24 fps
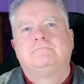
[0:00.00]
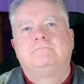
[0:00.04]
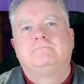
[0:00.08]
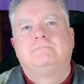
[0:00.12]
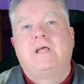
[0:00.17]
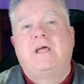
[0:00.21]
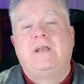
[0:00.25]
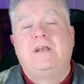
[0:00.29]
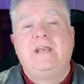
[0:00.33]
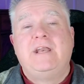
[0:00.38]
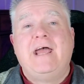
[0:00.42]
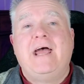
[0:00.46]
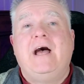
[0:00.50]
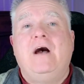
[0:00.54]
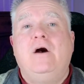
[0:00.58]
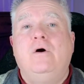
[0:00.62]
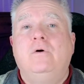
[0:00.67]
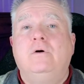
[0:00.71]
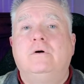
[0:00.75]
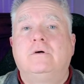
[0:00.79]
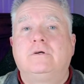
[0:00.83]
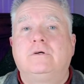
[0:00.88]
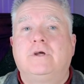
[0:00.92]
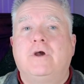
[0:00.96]
And
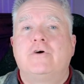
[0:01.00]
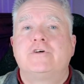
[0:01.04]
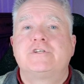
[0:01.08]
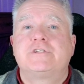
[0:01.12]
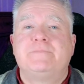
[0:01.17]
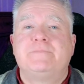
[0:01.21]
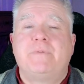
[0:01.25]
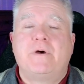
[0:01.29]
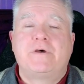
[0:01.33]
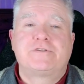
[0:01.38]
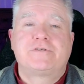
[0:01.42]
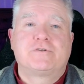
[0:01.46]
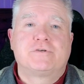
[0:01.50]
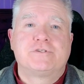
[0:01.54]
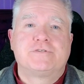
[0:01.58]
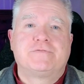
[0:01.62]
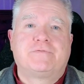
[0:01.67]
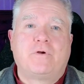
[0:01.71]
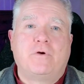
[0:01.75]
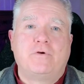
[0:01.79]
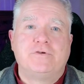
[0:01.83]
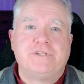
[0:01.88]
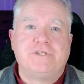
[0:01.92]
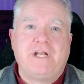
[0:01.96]
now, Ghostbusters
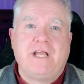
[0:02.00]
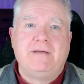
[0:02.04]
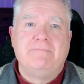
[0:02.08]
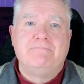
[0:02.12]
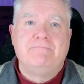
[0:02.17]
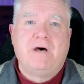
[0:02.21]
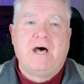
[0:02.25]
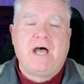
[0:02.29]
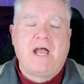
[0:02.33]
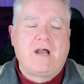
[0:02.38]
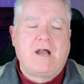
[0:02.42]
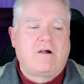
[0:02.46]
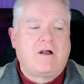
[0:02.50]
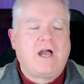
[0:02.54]
Frozen Empire.